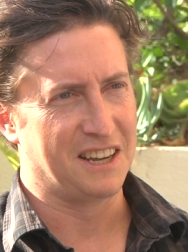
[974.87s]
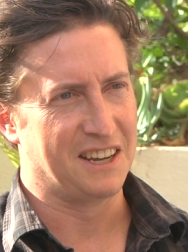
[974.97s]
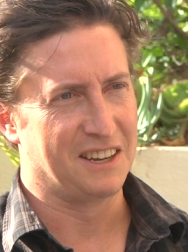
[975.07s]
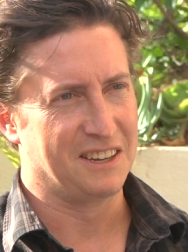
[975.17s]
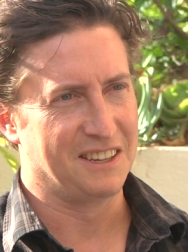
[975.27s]

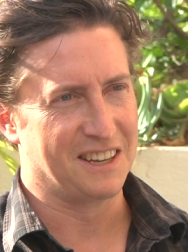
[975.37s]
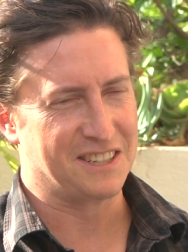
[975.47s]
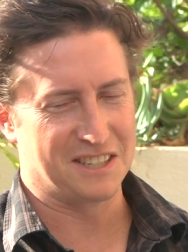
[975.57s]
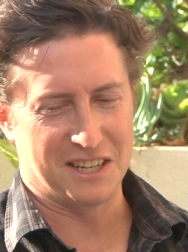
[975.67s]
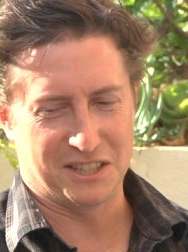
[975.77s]
Yeah,
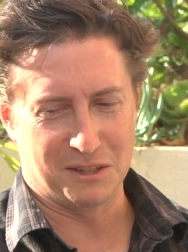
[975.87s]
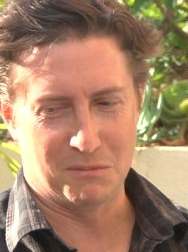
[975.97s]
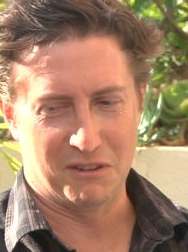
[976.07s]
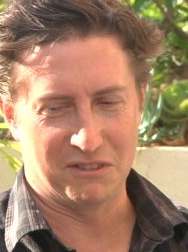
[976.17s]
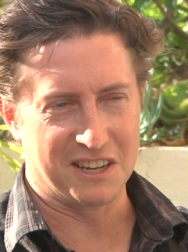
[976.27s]
yes, I slipped
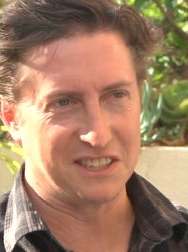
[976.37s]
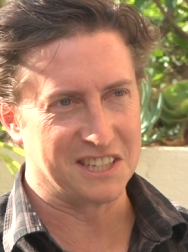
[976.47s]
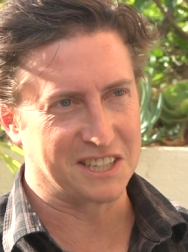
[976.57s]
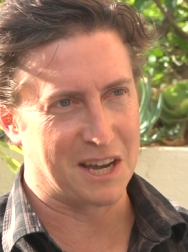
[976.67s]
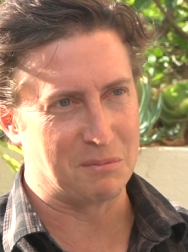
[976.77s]
my V H
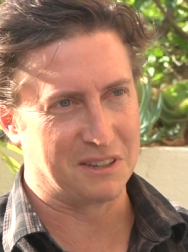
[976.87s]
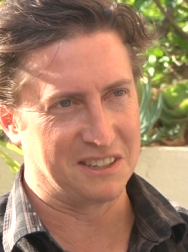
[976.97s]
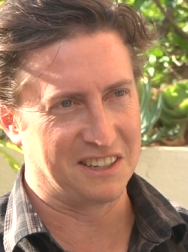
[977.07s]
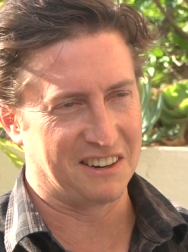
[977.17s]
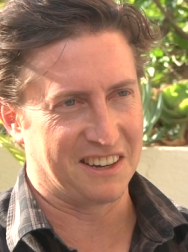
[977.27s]
S copy
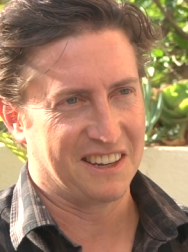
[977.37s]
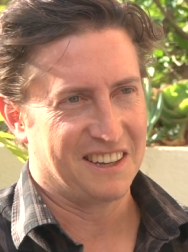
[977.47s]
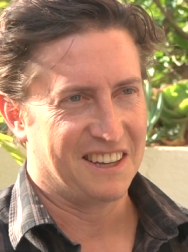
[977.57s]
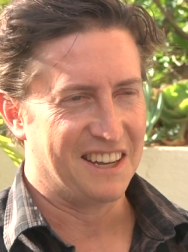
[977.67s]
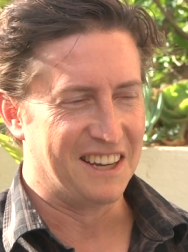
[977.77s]
to Terry.
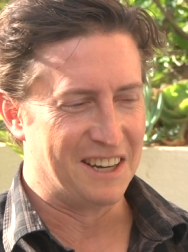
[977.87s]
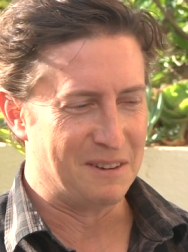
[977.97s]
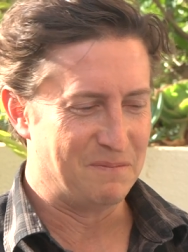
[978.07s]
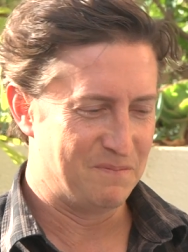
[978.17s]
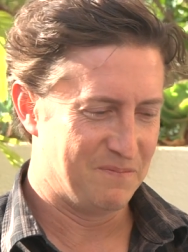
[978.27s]

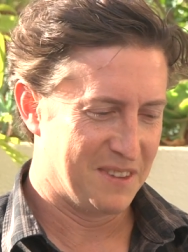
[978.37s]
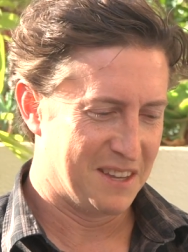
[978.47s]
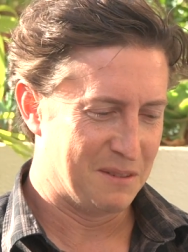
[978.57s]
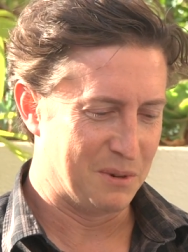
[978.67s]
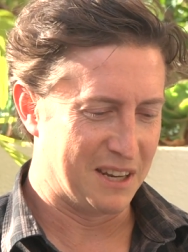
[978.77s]
um,
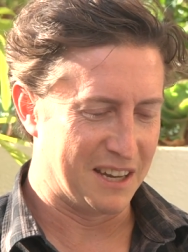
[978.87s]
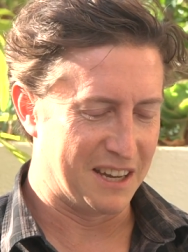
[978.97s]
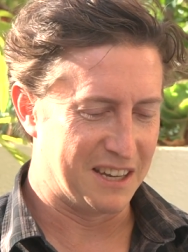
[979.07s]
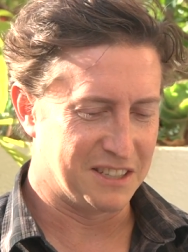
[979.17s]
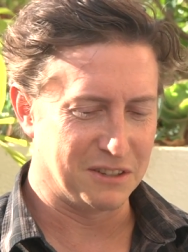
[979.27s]
but
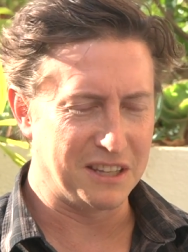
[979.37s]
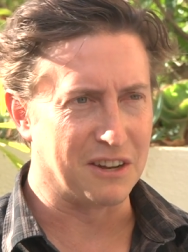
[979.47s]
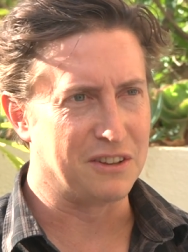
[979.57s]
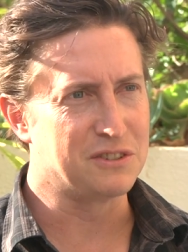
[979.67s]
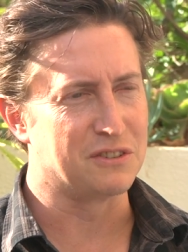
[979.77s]
uh, so you
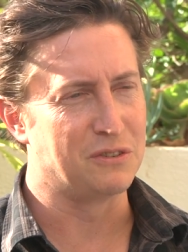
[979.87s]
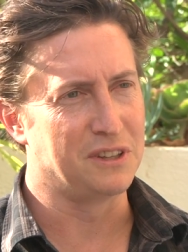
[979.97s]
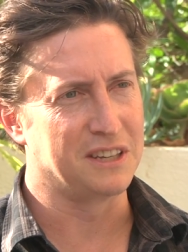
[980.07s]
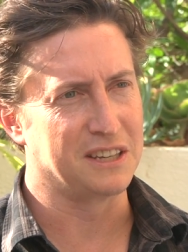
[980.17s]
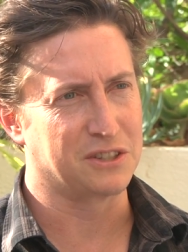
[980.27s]
know, those are
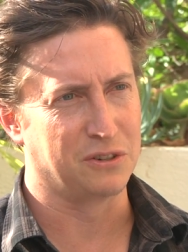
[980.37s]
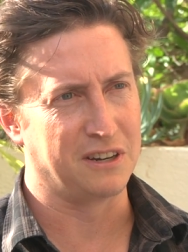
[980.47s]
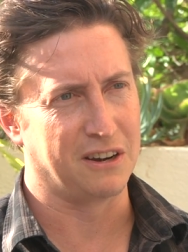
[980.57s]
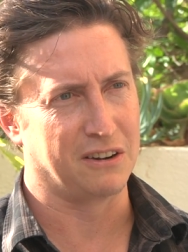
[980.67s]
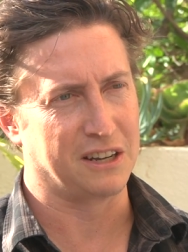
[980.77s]
really
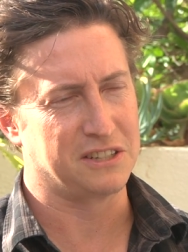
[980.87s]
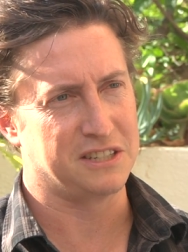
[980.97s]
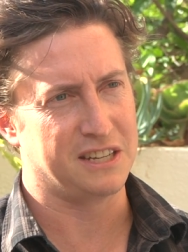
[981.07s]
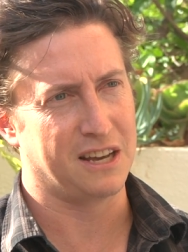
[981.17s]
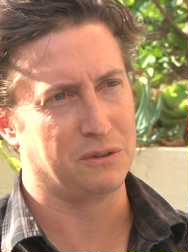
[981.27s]
extraordinary to get to
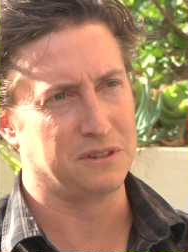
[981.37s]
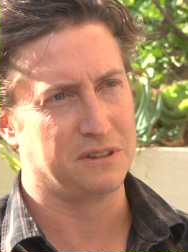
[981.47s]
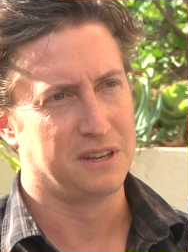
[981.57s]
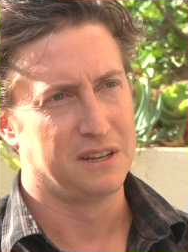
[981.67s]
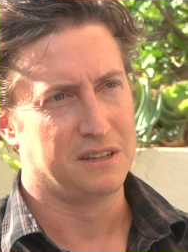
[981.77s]
sit down
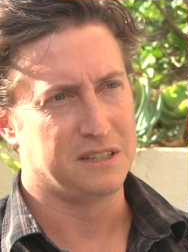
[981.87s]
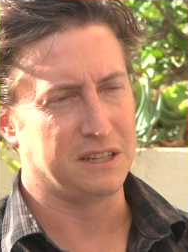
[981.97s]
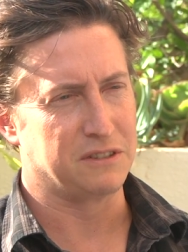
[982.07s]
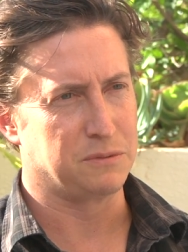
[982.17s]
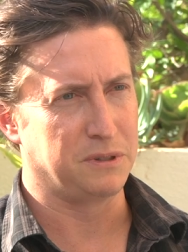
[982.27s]
with
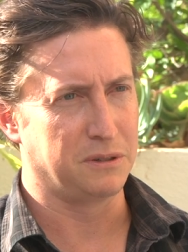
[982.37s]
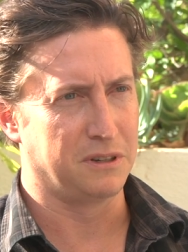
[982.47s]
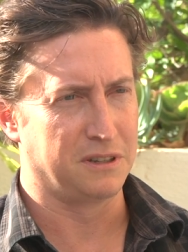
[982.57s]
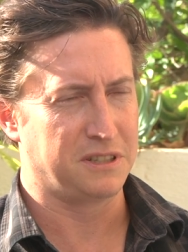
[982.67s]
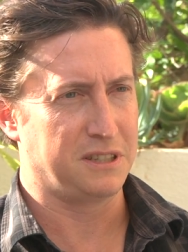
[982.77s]
Steven Spiel,
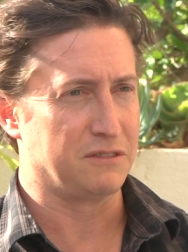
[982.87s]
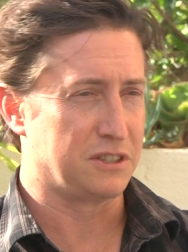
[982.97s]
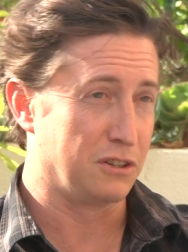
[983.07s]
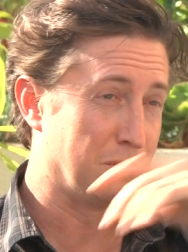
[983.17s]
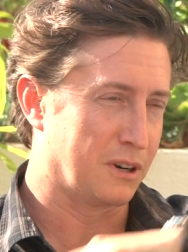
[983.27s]
uh, Steven
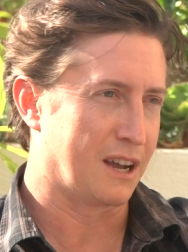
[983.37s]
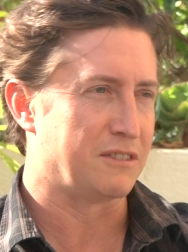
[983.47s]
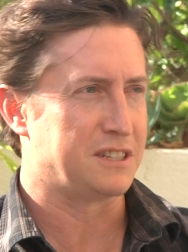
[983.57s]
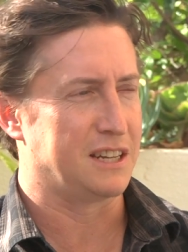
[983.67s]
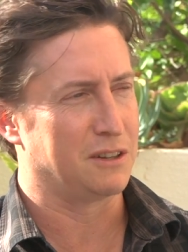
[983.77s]
Soderbergh. I
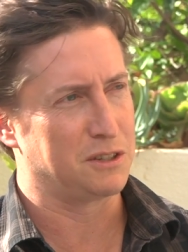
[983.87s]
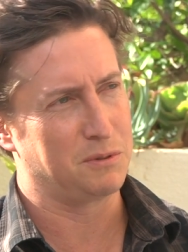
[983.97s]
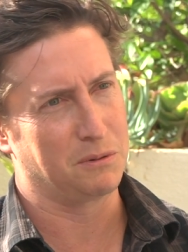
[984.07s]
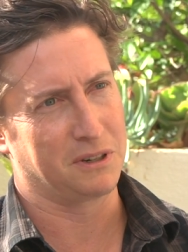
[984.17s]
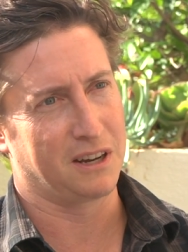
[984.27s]
haven't sat down with
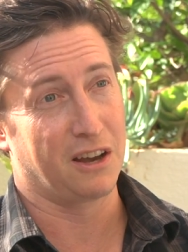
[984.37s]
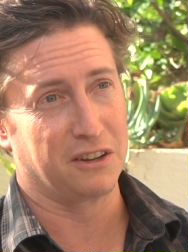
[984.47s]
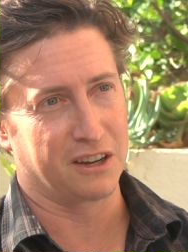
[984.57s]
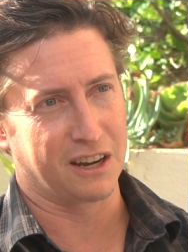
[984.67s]
Spielberg yet, although